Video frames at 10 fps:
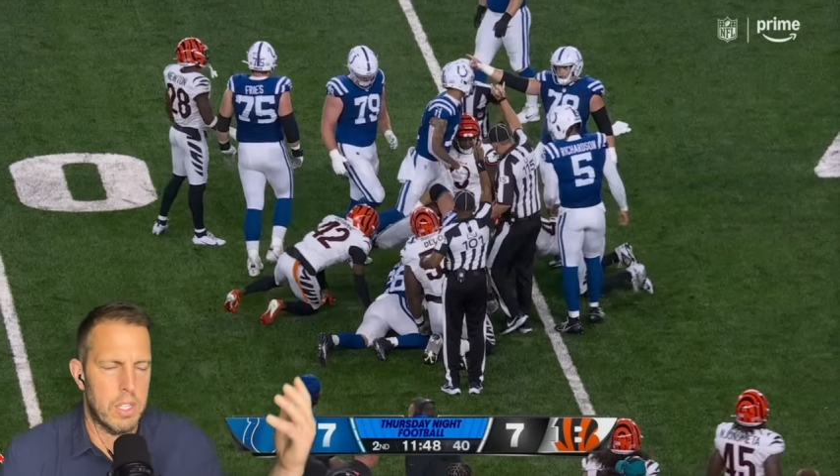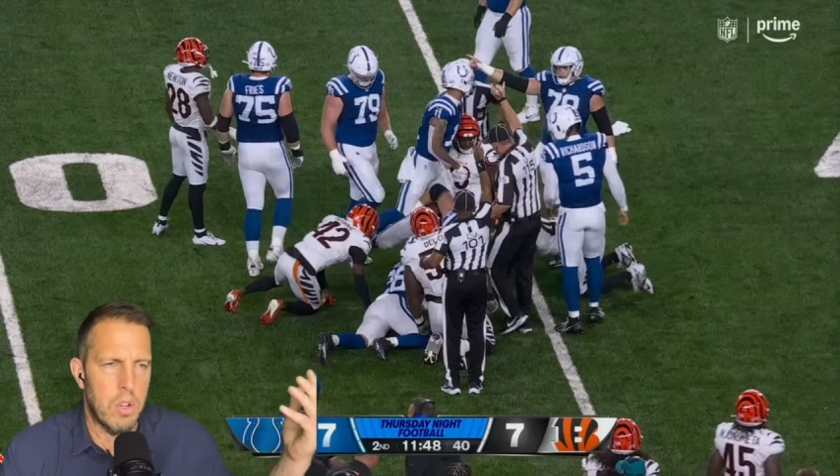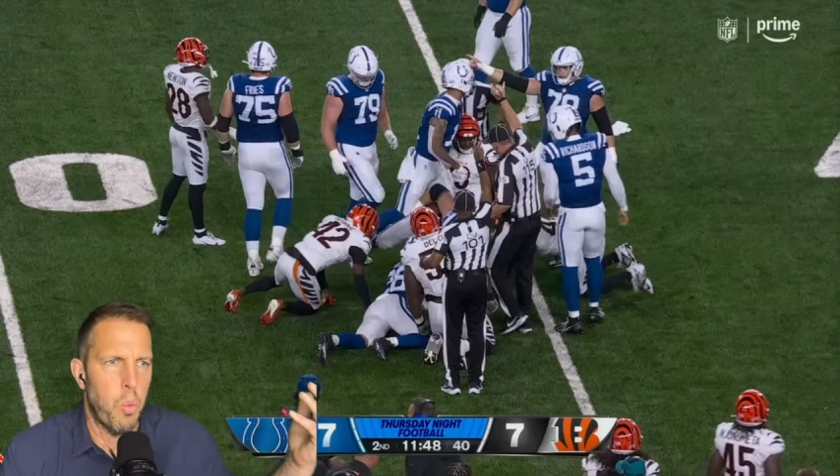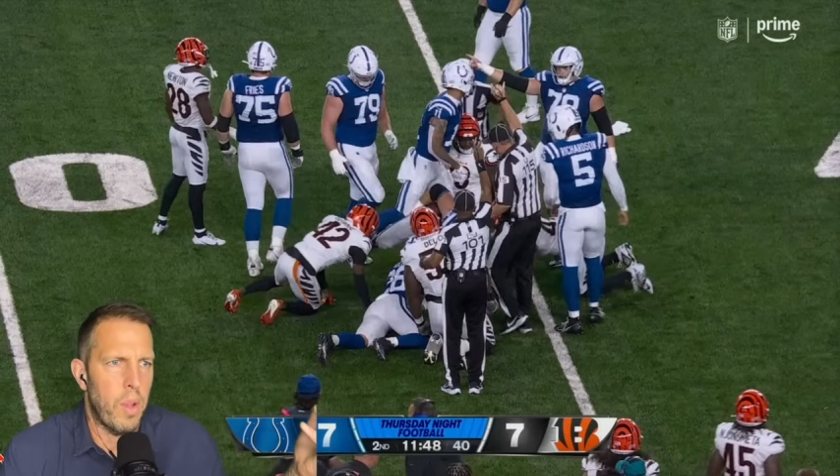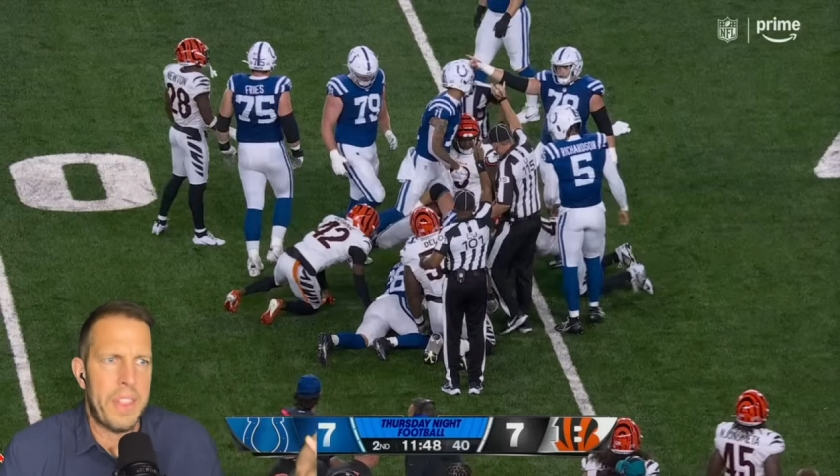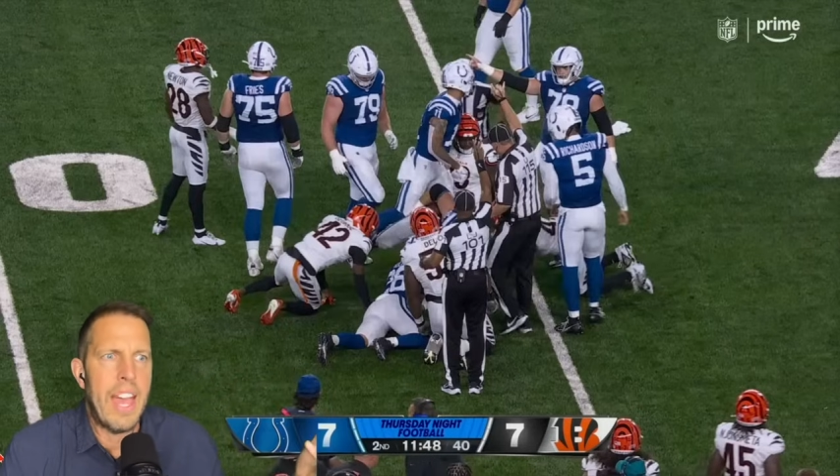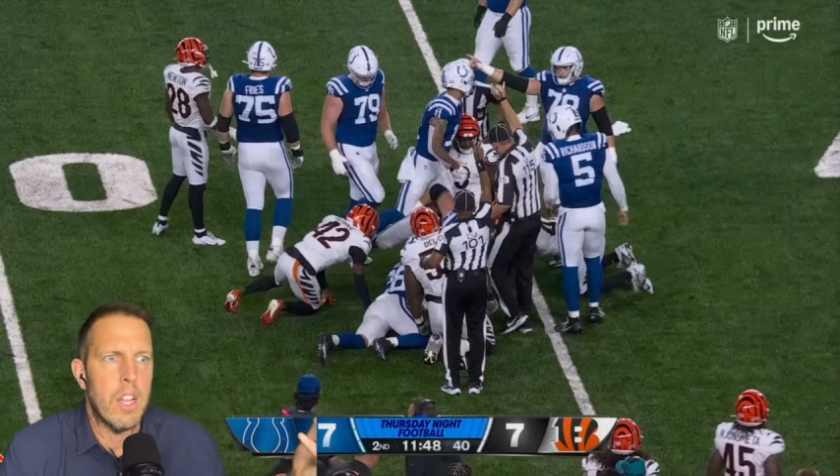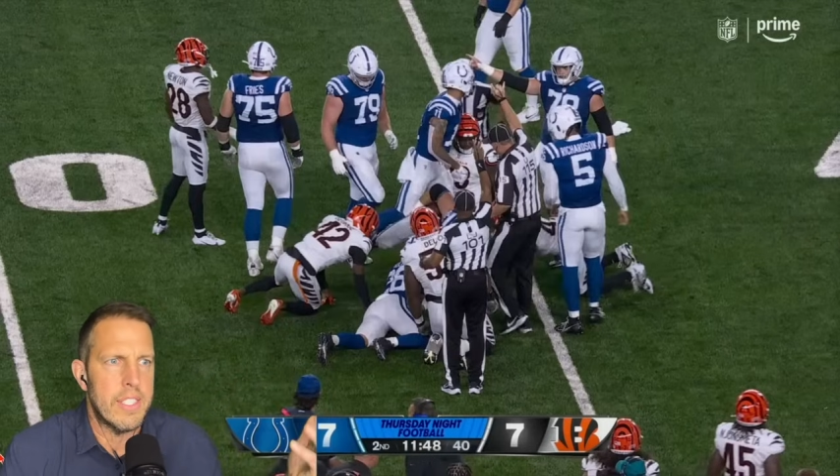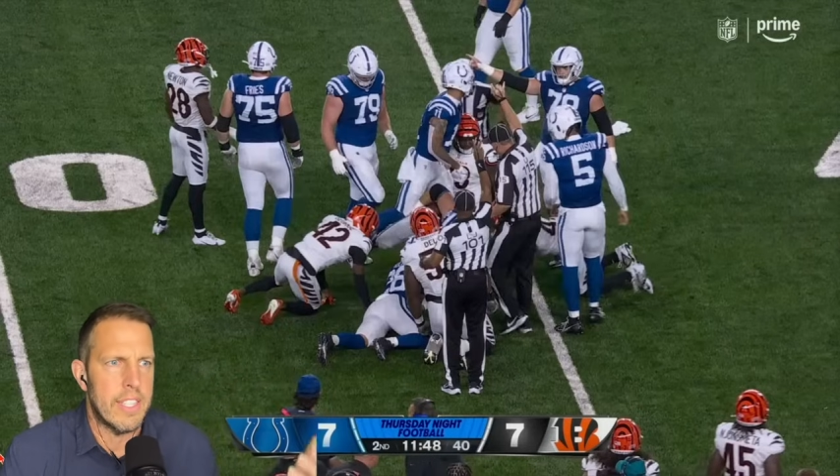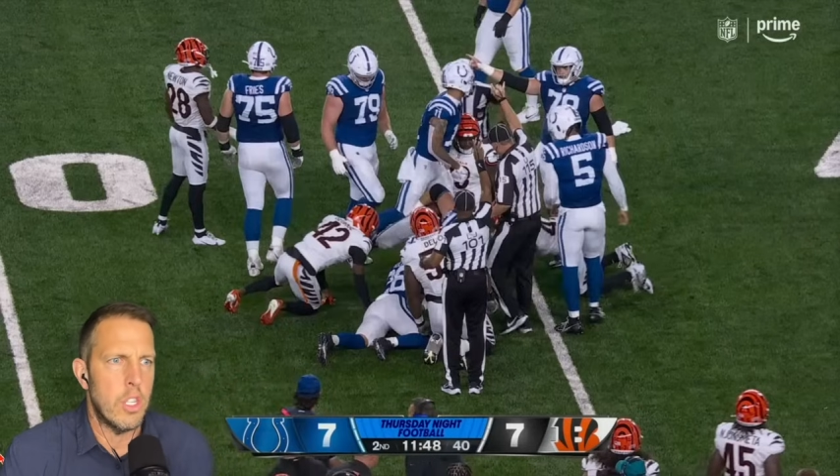what the
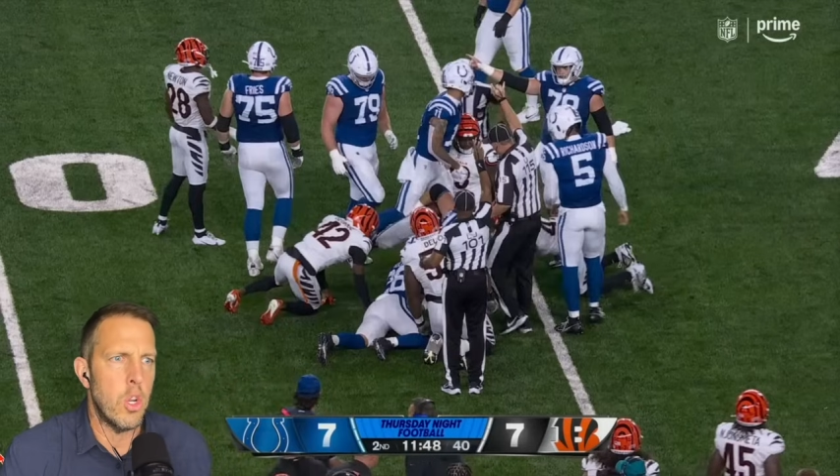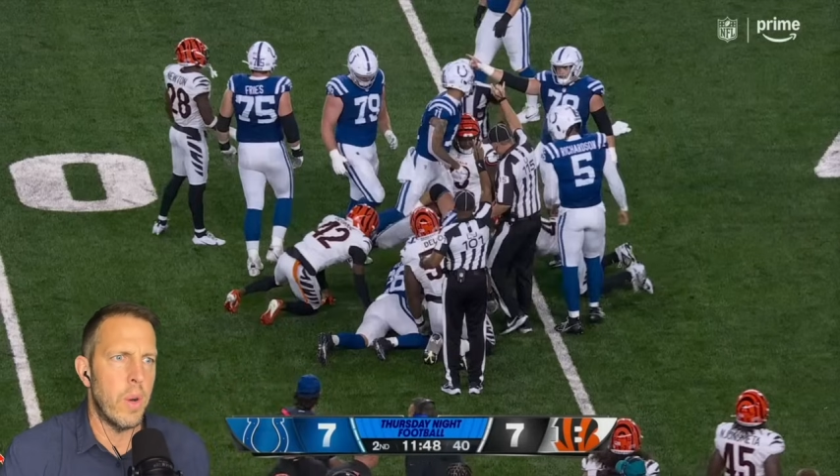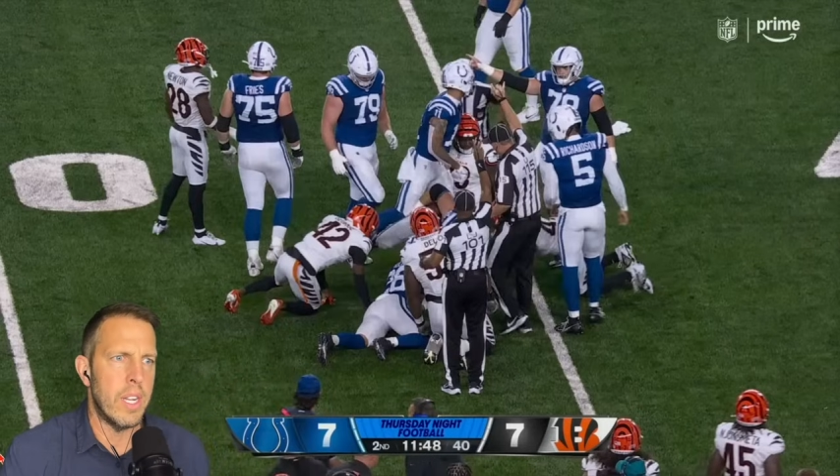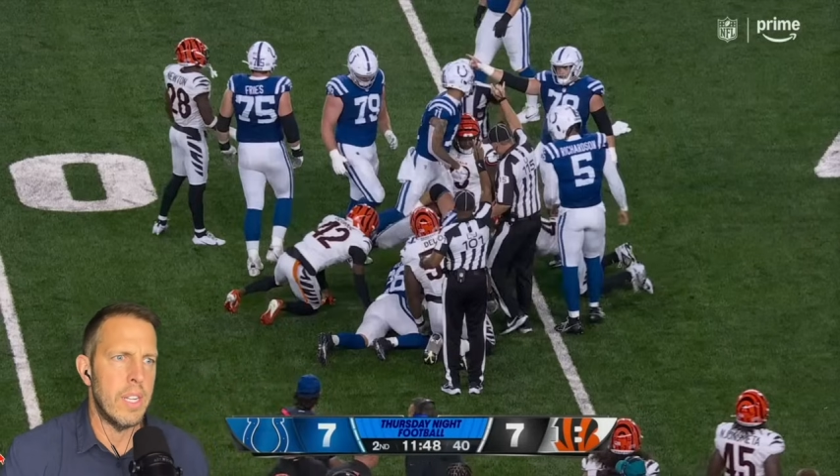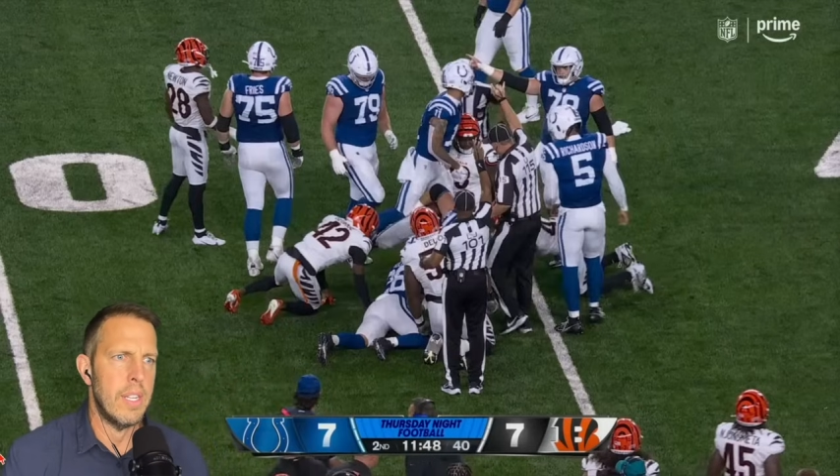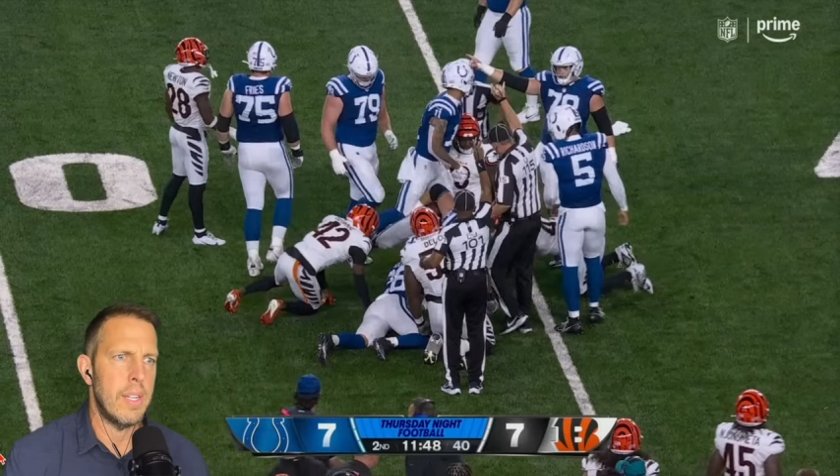hell is he doing?